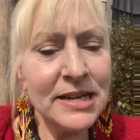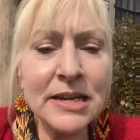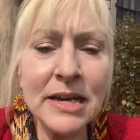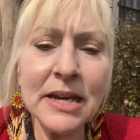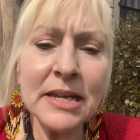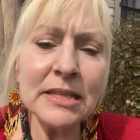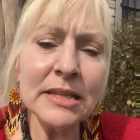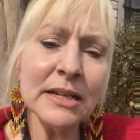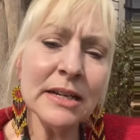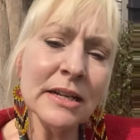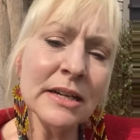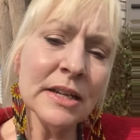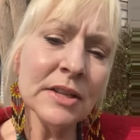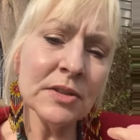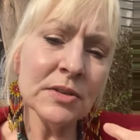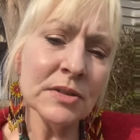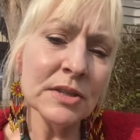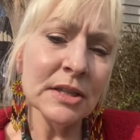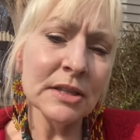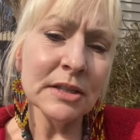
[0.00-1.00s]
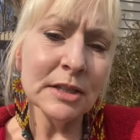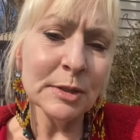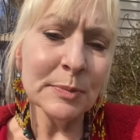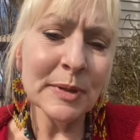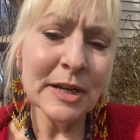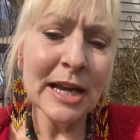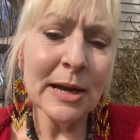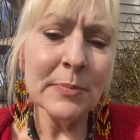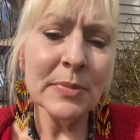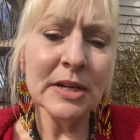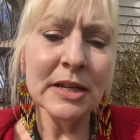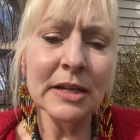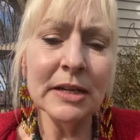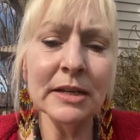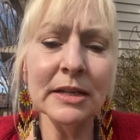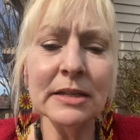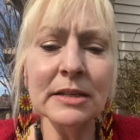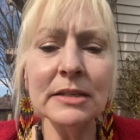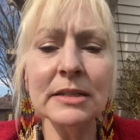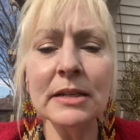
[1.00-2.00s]
And then another thing that's been happening
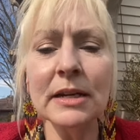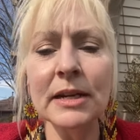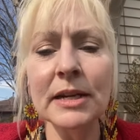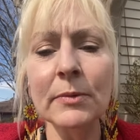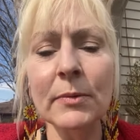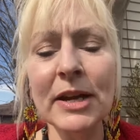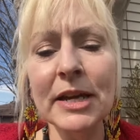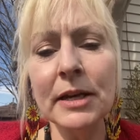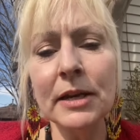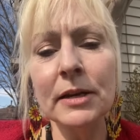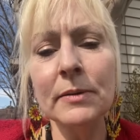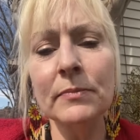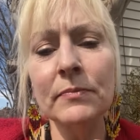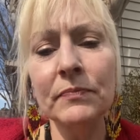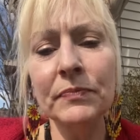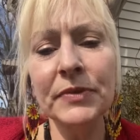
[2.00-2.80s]
is I wake up